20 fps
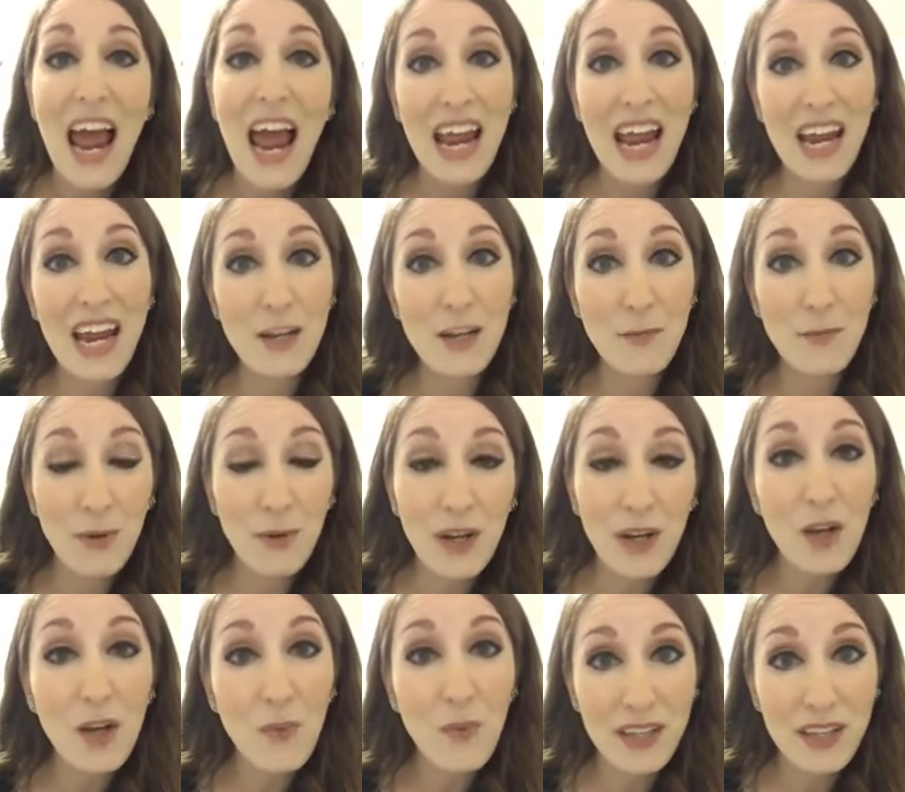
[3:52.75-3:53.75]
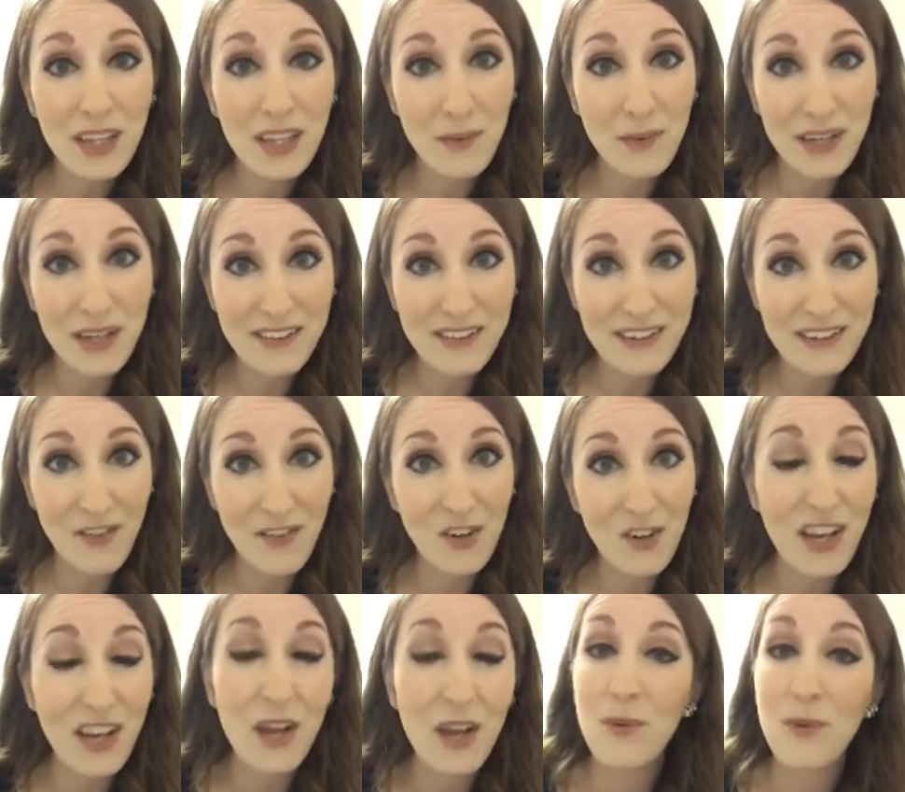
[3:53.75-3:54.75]
And pretty quickly, we
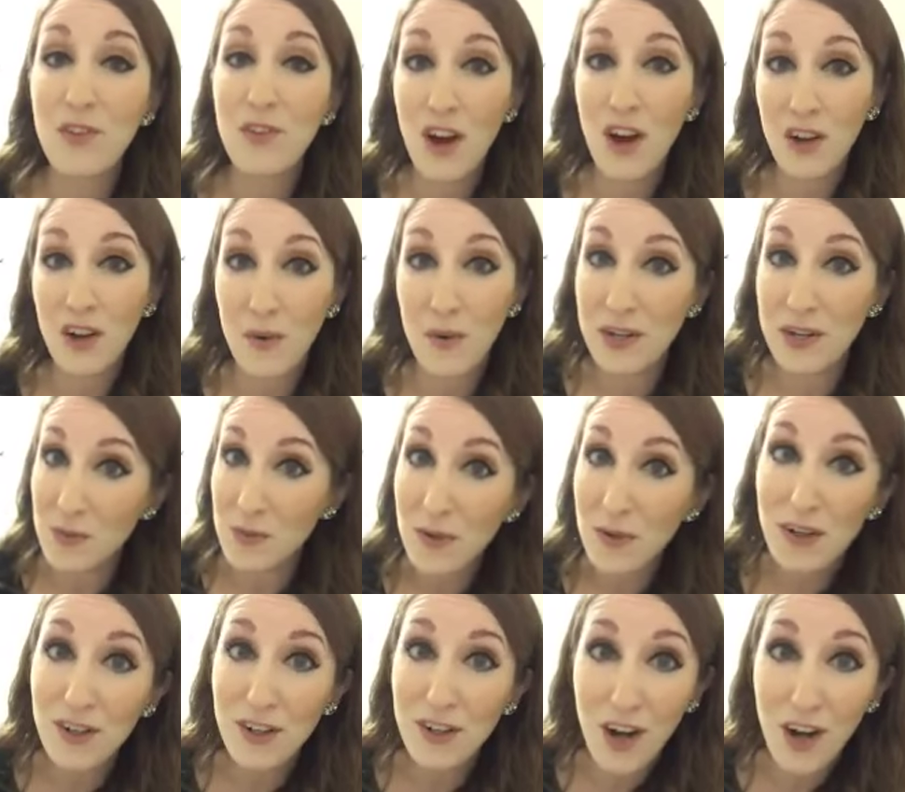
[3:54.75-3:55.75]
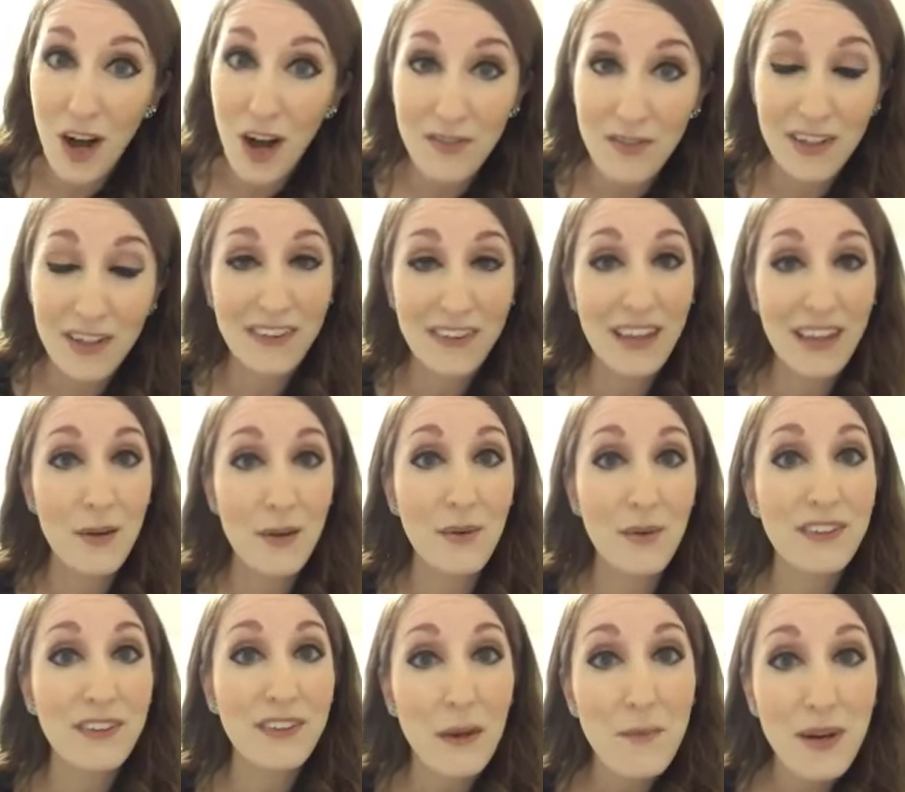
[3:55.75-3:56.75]
discovered it was not going to work. Obviously, there were
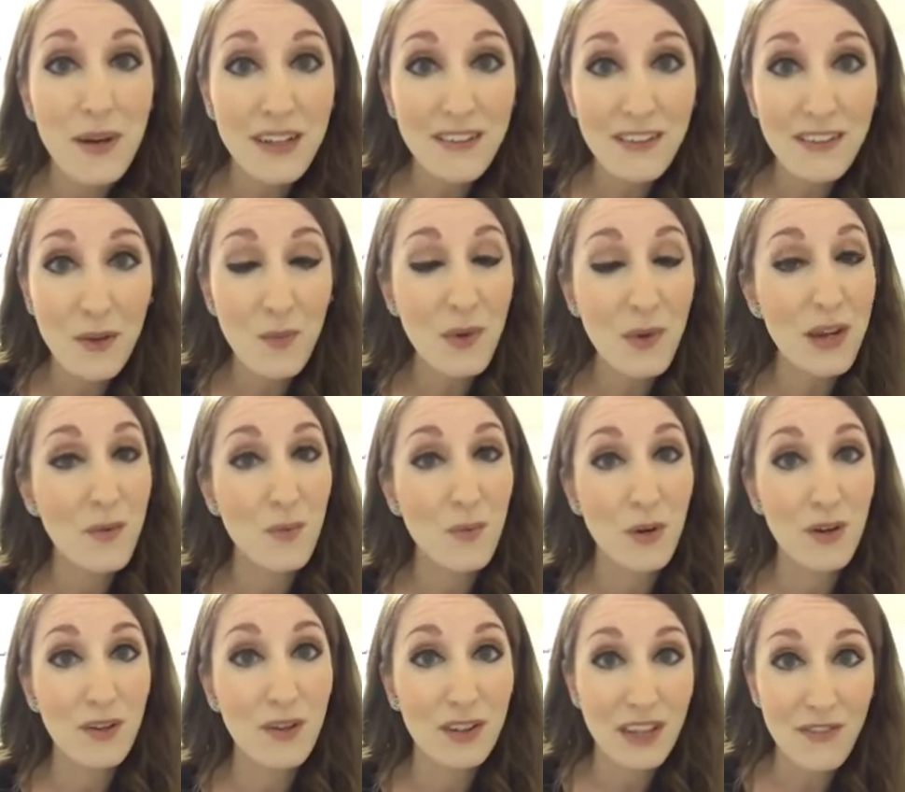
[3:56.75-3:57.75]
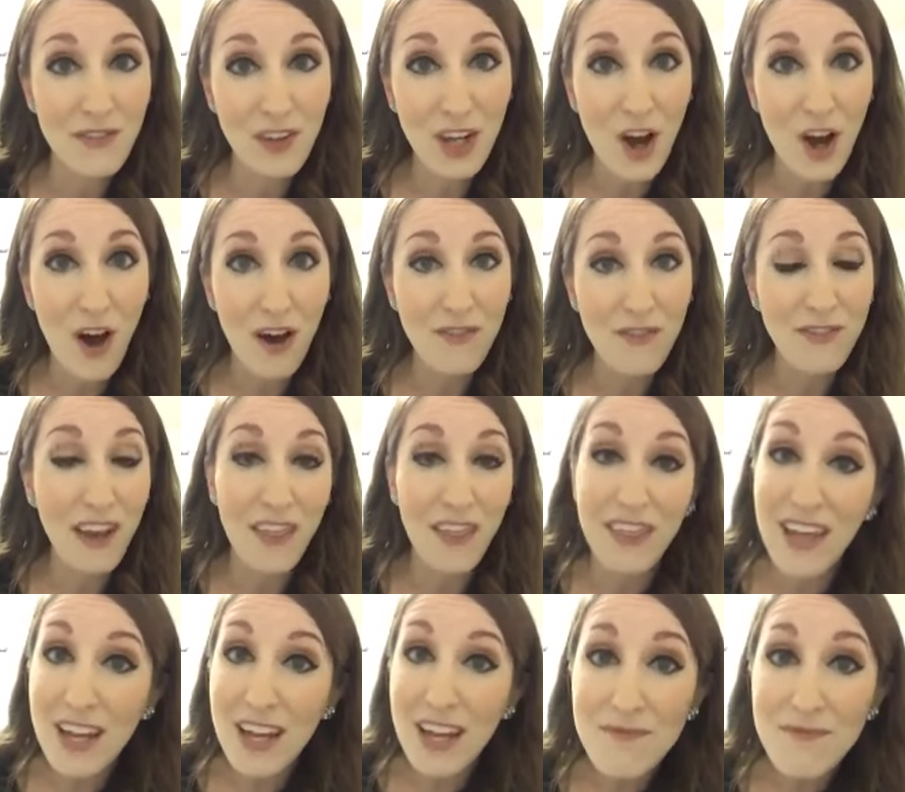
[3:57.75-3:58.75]
some months that we were living off
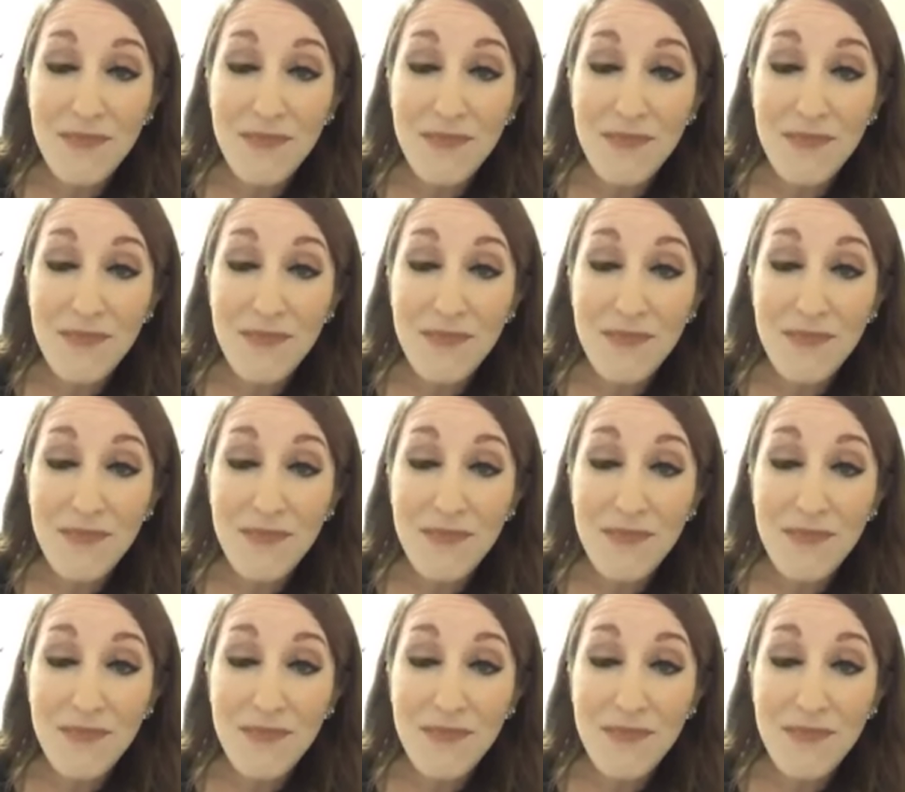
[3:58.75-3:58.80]
nothing.